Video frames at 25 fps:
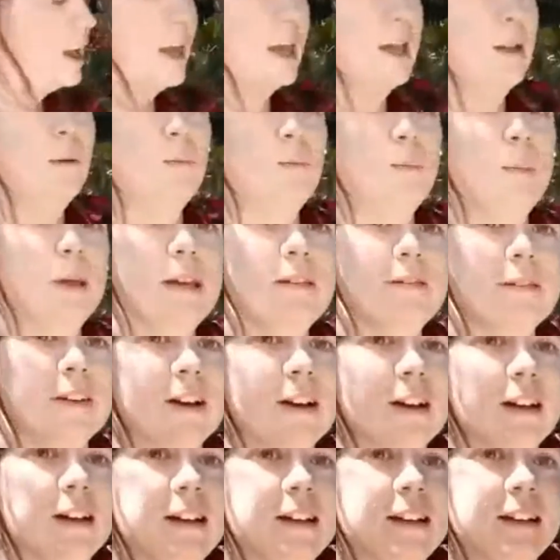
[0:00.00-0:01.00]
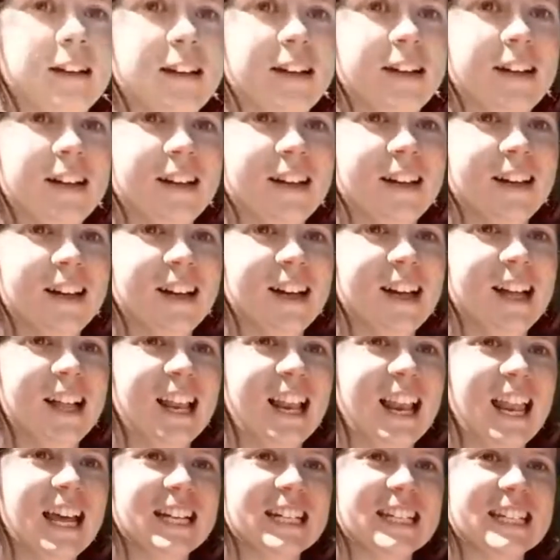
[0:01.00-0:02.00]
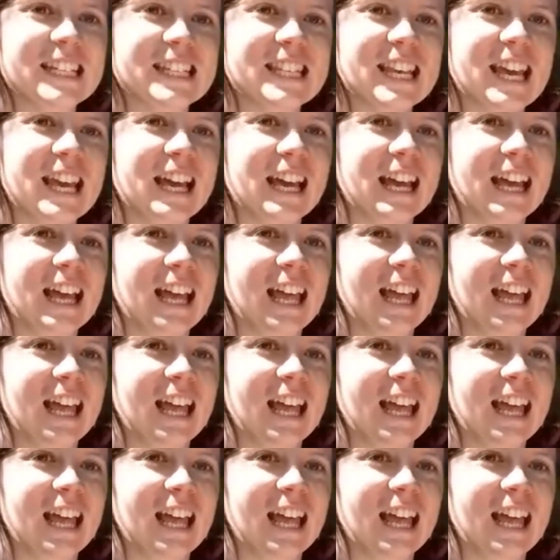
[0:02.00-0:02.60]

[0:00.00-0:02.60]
And beaver I like to sing.